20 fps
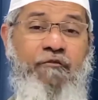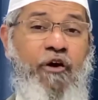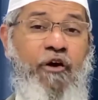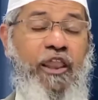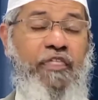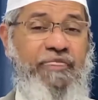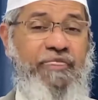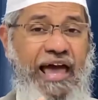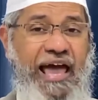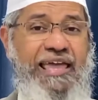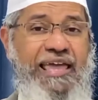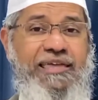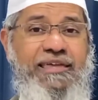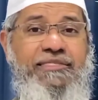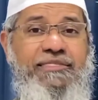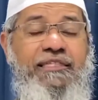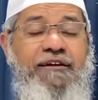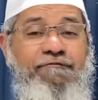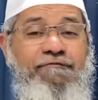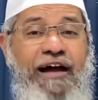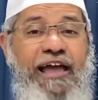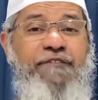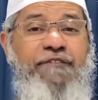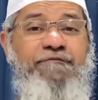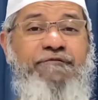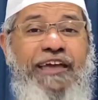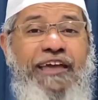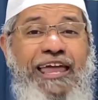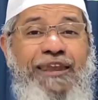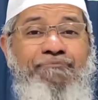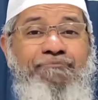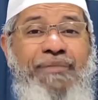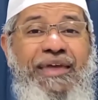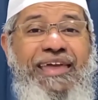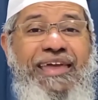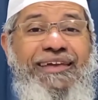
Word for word: For a dai, the wife can